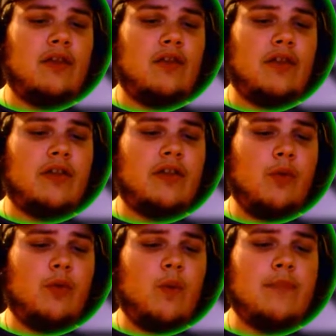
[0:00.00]
so let's go
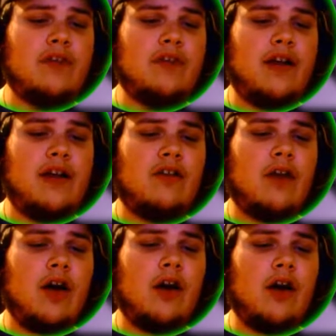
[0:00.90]
with Whimsicott and
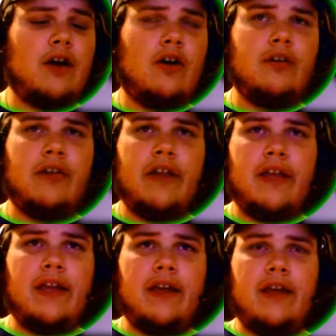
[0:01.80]
Cryogonal on the lead.